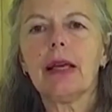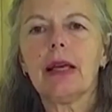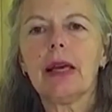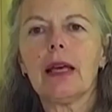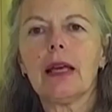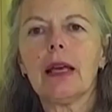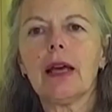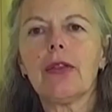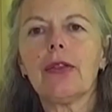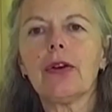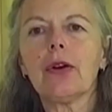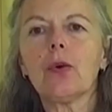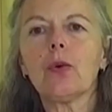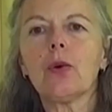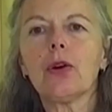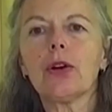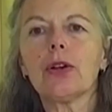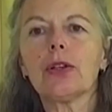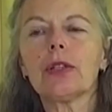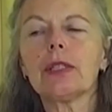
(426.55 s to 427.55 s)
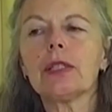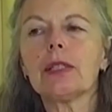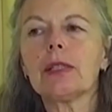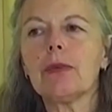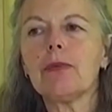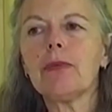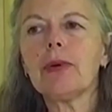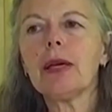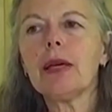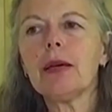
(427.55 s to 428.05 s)
In other words,
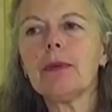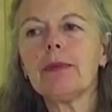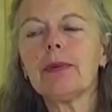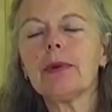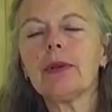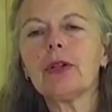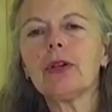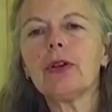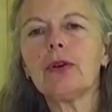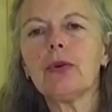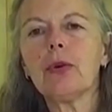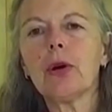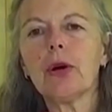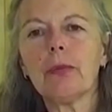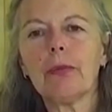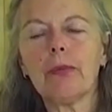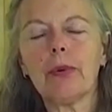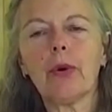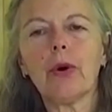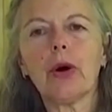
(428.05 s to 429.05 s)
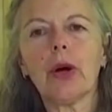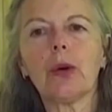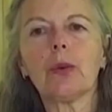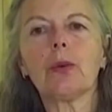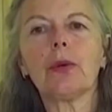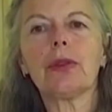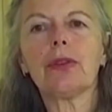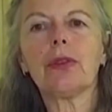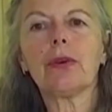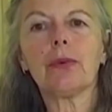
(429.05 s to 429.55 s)
the people who were
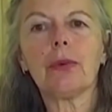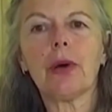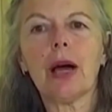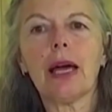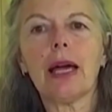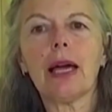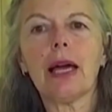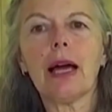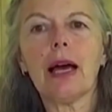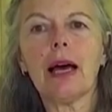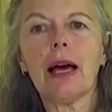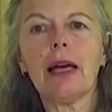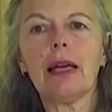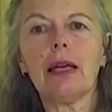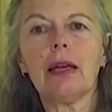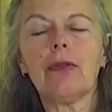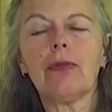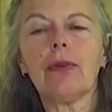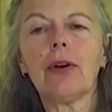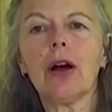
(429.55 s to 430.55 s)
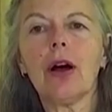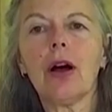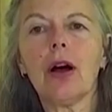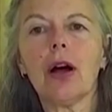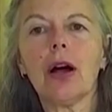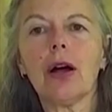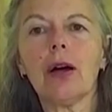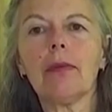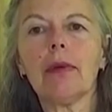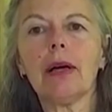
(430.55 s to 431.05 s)
born with the right kind of
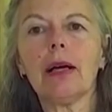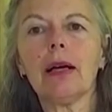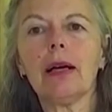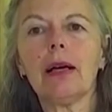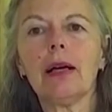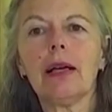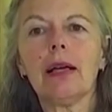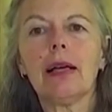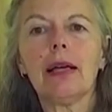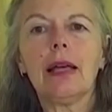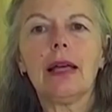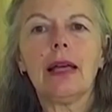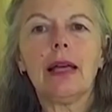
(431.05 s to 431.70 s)
karma.